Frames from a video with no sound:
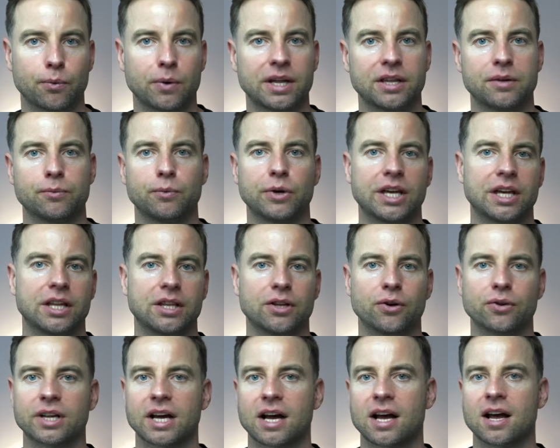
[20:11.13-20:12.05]
when we
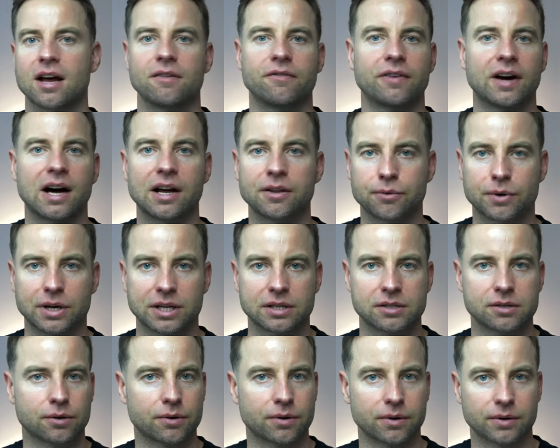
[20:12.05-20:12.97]
don't have
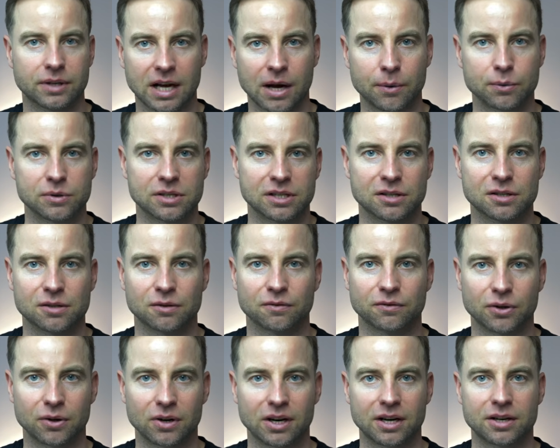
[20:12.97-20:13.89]
hundreds or thousands
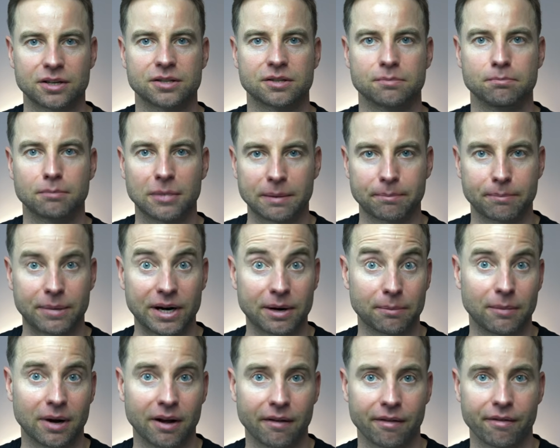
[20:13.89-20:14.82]
of dollars per
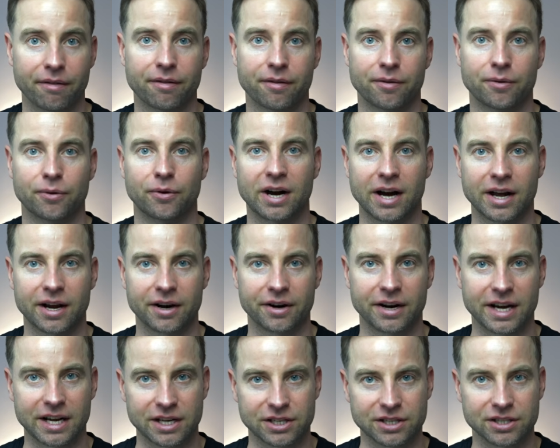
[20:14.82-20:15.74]
month to
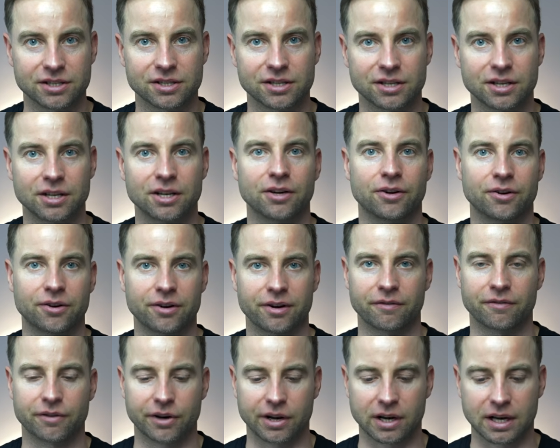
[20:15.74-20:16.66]
hire agency
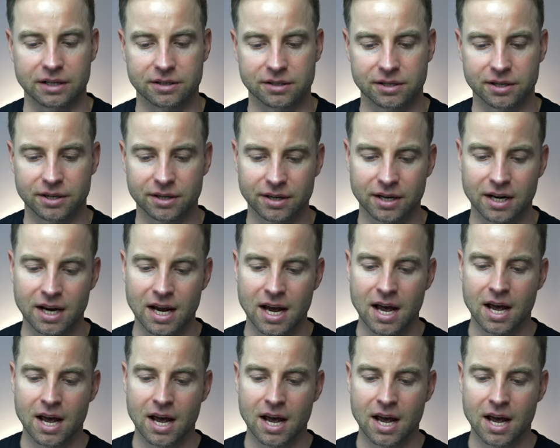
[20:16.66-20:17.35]
or freelancer,